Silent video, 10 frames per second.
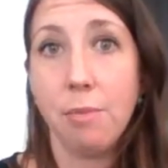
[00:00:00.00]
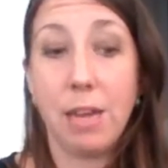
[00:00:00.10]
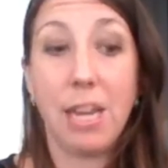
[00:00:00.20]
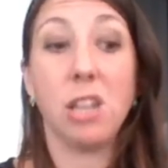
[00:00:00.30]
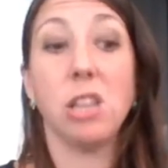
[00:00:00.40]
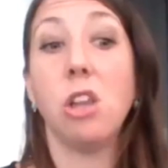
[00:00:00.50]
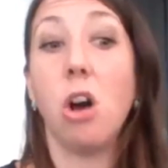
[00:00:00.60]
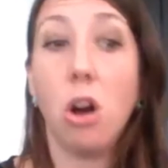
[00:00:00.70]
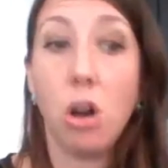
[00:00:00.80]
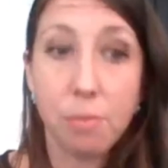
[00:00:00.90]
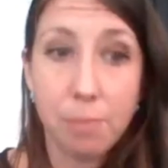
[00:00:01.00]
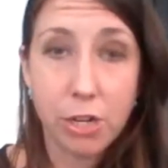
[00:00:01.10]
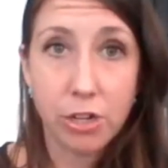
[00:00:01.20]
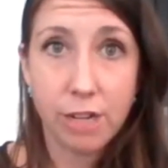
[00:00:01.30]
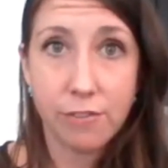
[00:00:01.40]
meaning a long
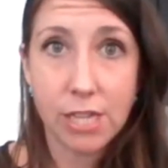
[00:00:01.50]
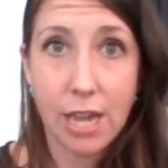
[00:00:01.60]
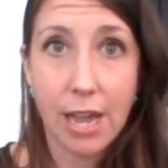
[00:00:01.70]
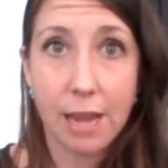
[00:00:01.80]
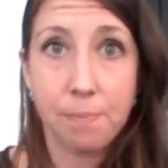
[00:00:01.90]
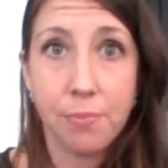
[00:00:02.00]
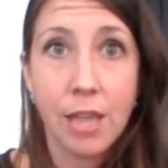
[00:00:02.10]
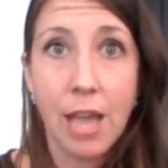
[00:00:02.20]
period of time,